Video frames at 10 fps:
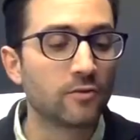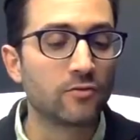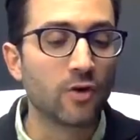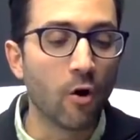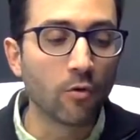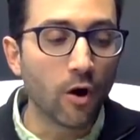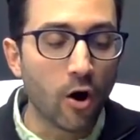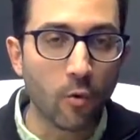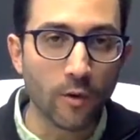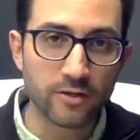Don't
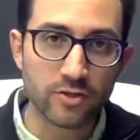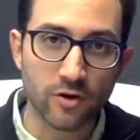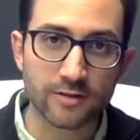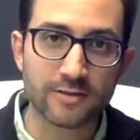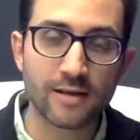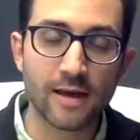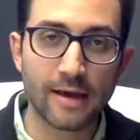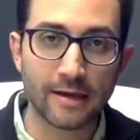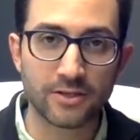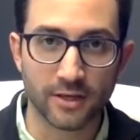always trust the
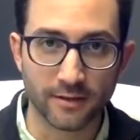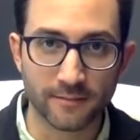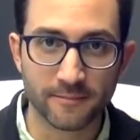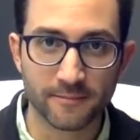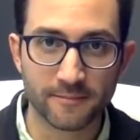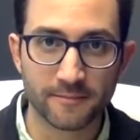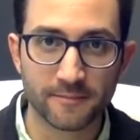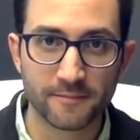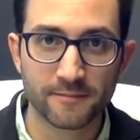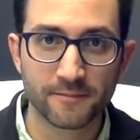agent
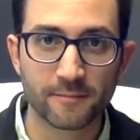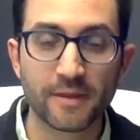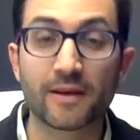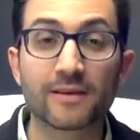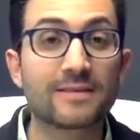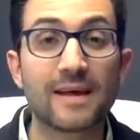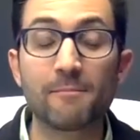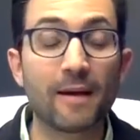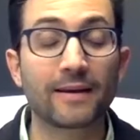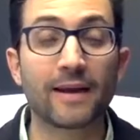because they
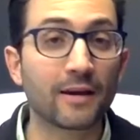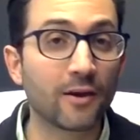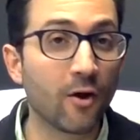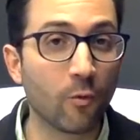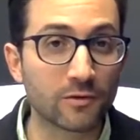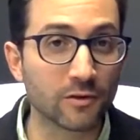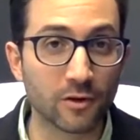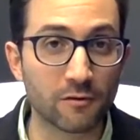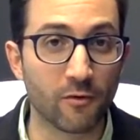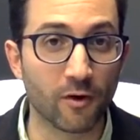might not know what to
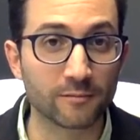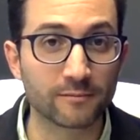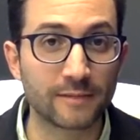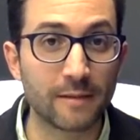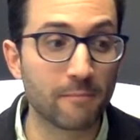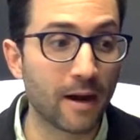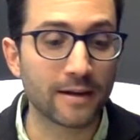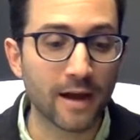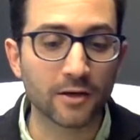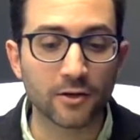look for. They might
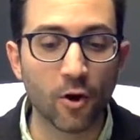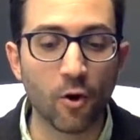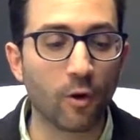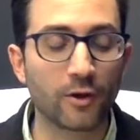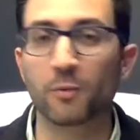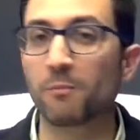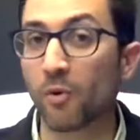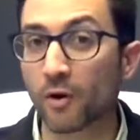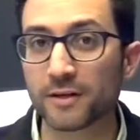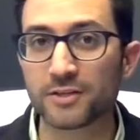not know what your
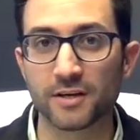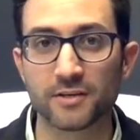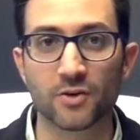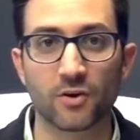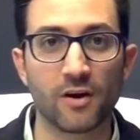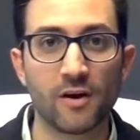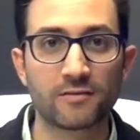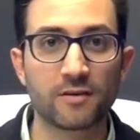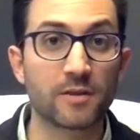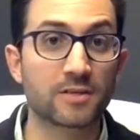mortgage is or
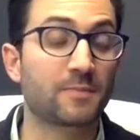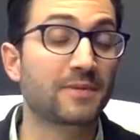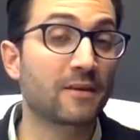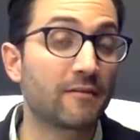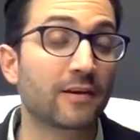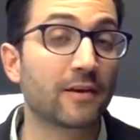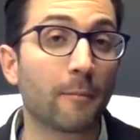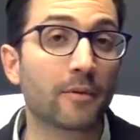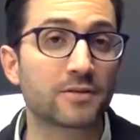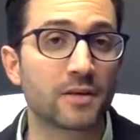some of the specific
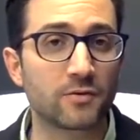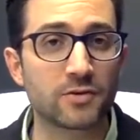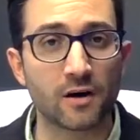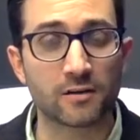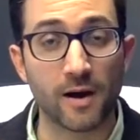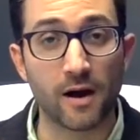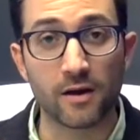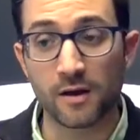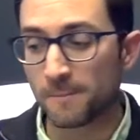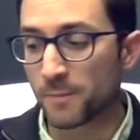numbers that you talked
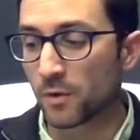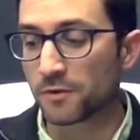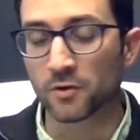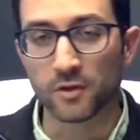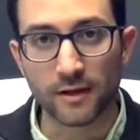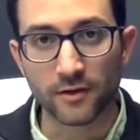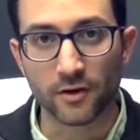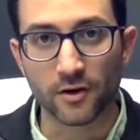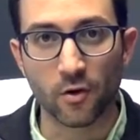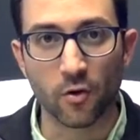about with your
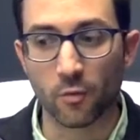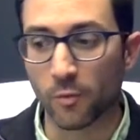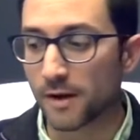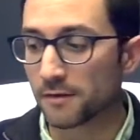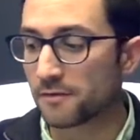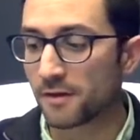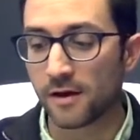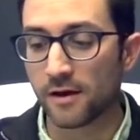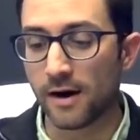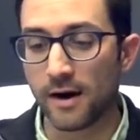lender or with
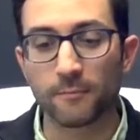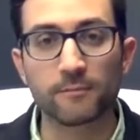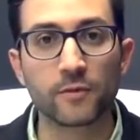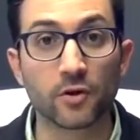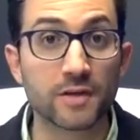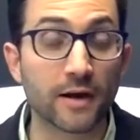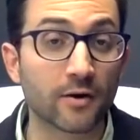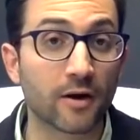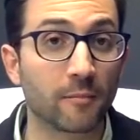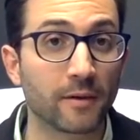your title
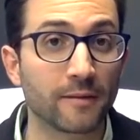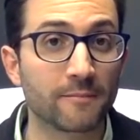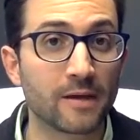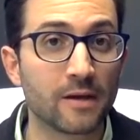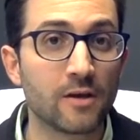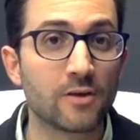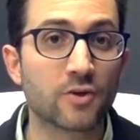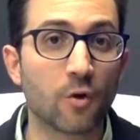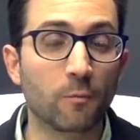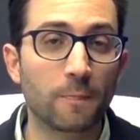company.
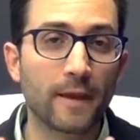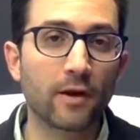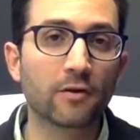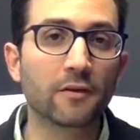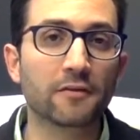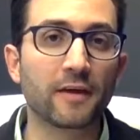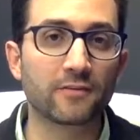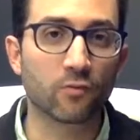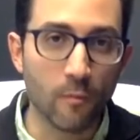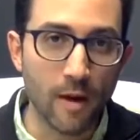So here are the things.
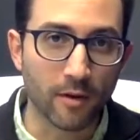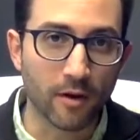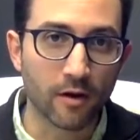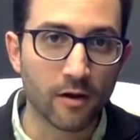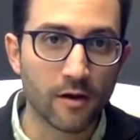So remember,